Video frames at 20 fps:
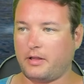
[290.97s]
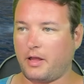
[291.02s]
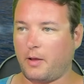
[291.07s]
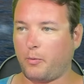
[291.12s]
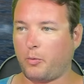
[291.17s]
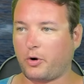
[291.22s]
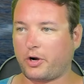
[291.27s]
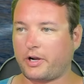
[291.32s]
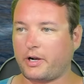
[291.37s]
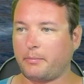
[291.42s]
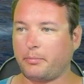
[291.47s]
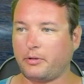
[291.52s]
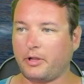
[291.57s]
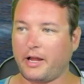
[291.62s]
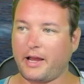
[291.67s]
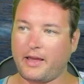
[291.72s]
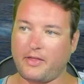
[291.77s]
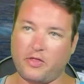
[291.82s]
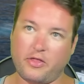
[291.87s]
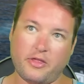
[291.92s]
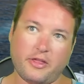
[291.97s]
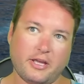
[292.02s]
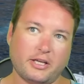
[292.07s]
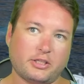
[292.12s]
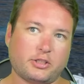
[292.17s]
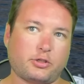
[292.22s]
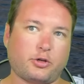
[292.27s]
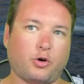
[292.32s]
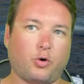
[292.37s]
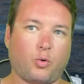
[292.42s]
And we're going to play
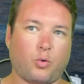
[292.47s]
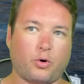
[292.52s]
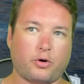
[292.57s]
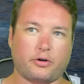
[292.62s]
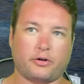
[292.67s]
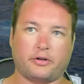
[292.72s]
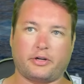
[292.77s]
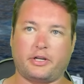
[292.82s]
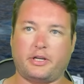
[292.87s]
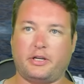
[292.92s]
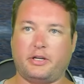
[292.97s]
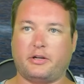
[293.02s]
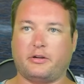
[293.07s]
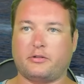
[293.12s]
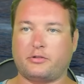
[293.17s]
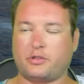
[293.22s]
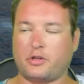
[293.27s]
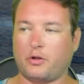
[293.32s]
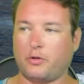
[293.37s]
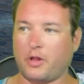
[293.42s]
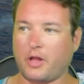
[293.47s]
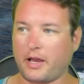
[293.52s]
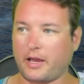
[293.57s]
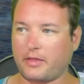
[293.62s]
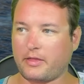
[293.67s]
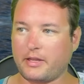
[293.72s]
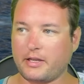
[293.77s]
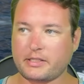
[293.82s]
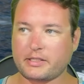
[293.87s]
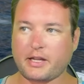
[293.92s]
this corner here. So,
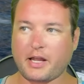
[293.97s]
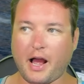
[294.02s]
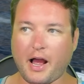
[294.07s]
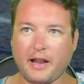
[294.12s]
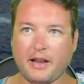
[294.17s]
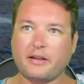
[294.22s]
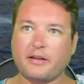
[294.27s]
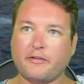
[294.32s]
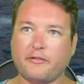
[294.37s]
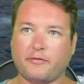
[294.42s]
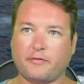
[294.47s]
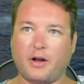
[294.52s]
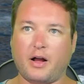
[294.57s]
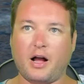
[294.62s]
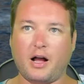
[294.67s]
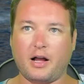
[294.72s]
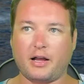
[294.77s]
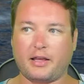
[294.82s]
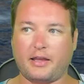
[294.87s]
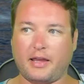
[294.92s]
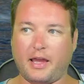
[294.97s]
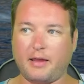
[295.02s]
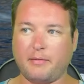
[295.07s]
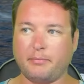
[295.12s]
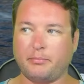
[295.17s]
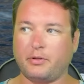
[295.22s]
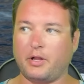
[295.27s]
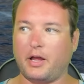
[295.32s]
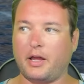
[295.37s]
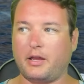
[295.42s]
like, this kind of
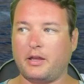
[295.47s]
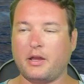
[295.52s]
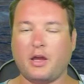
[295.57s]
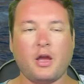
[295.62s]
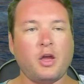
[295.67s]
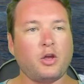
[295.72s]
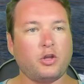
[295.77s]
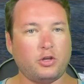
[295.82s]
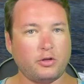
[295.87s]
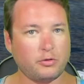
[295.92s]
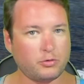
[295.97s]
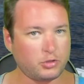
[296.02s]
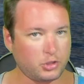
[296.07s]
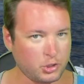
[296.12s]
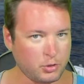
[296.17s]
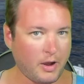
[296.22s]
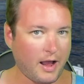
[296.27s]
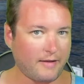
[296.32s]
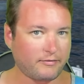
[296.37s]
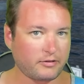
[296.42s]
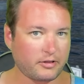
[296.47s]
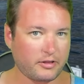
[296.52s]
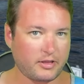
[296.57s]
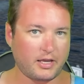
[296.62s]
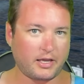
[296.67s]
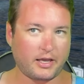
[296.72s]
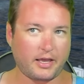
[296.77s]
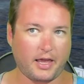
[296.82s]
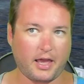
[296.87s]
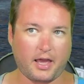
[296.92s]
gameplay, you do have to
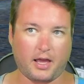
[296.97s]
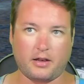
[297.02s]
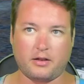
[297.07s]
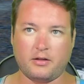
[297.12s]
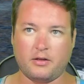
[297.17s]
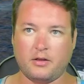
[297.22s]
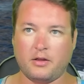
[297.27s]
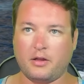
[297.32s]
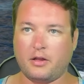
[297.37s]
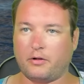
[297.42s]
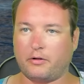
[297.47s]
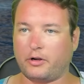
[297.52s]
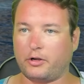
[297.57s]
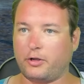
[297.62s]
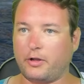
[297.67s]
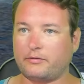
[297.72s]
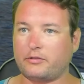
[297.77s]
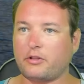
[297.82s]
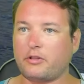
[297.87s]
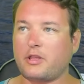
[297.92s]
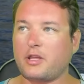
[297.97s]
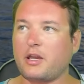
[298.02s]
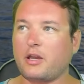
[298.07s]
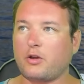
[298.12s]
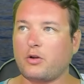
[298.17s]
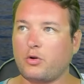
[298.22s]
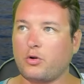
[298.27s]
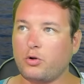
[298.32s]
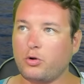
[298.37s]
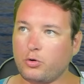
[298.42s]
think ahead. where you have to think
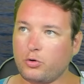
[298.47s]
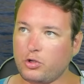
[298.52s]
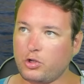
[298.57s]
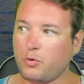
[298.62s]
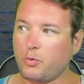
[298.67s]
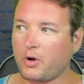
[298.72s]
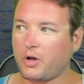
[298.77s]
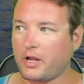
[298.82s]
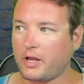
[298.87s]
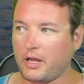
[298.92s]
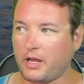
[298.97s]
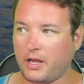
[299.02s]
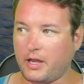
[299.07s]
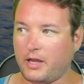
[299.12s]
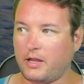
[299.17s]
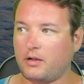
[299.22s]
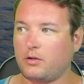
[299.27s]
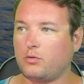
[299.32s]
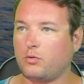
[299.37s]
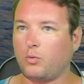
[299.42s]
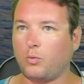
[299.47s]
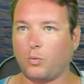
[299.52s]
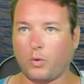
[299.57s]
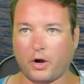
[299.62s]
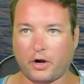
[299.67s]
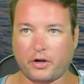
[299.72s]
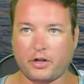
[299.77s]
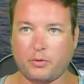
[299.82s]
who you want to hit, where